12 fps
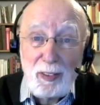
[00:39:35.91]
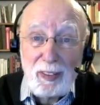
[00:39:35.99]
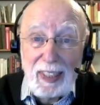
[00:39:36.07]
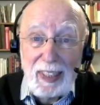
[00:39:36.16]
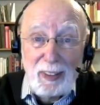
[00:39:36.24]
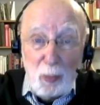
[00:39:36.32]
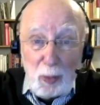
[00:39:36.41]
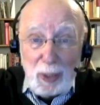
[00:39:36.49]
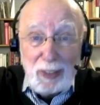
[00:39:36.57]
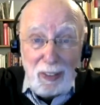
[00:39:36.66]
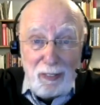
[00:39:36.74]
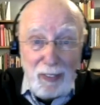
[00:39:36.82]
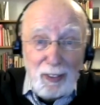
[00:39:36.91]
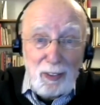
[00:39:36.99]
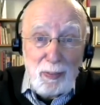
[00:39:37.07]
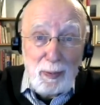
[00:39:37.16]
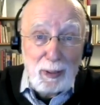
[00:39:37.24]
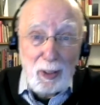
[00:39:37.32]
they do it in very
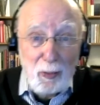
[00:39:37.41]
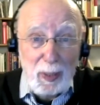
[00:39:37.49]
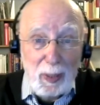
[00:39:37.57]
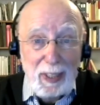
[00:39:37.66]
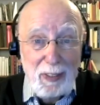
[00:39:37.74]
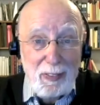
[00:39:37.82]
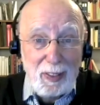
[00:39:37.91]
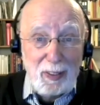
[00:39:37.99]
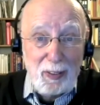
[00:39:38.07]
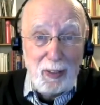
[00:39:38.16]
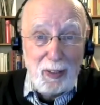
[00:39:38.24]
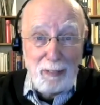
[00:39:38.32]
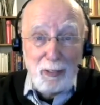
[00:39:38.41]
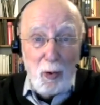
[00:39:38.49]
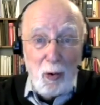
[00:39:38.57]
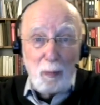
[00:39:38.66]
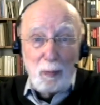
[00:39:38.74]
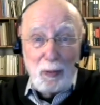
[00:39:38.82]
special ways, and you have to
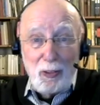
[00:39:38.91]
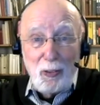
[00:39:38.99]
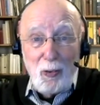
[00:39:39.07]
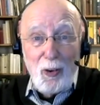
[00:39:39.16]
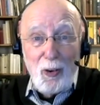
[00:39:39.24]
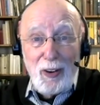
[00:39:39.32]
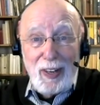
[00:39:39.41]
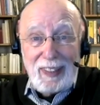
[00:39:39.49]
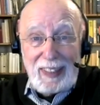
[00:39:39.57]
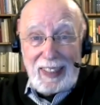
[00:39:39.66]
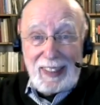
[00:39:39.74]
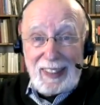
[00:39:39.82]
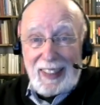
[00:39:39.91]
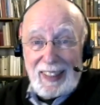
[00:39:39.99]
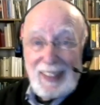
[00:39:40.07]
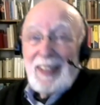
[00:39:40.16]
open the door, and then they